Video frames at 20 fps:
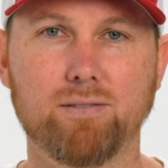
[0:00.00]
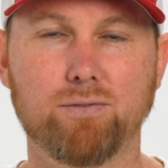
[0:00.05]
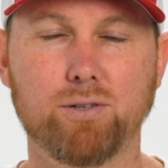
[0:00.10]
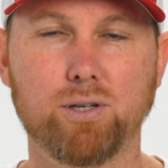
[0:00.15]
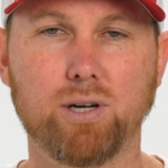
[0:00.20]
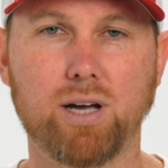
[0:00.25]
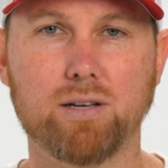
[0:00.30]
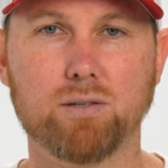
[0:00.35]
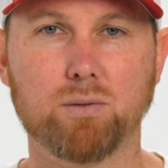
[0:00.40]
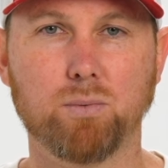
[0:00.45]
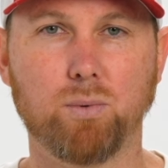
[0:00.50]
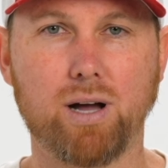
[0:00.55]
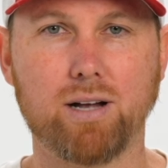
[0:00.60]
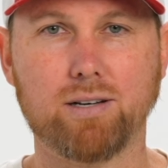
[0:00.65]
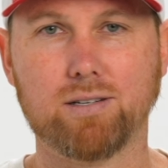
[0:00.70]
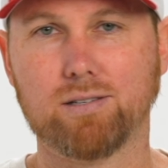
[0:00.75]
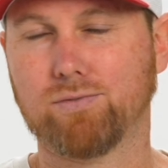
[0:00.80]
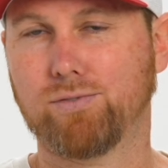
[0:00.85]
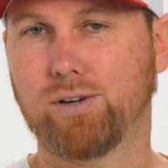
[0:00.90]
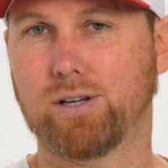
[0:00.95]
for you guys to
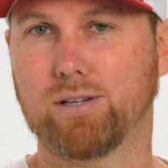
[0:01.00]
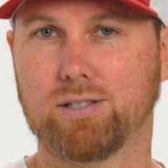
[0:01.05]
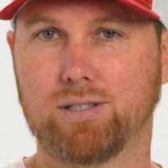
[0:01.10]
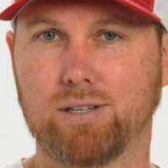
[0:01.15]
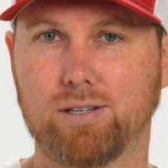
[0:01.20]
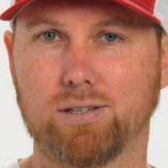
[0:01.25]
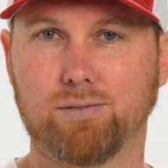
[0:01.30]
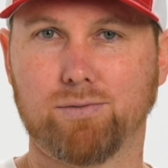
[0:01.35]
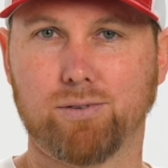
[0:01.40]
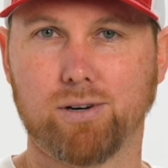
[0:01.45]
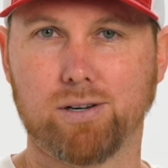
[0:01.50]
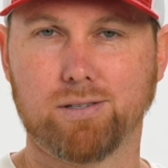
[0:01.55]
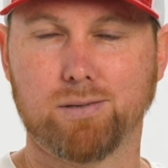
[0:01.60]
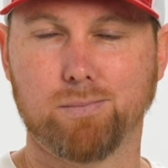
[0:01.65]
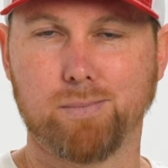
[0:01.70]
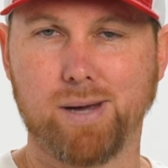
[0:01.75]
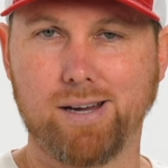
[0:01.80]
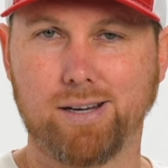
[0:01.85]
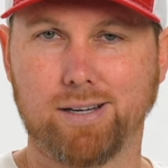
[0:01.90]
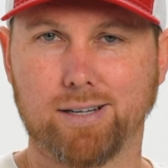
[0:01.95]
watch, as fun as it is for us to
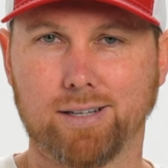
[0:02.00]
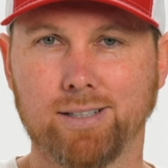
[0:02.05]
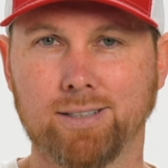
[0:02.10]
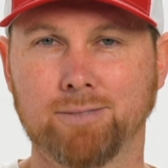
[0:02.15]
make.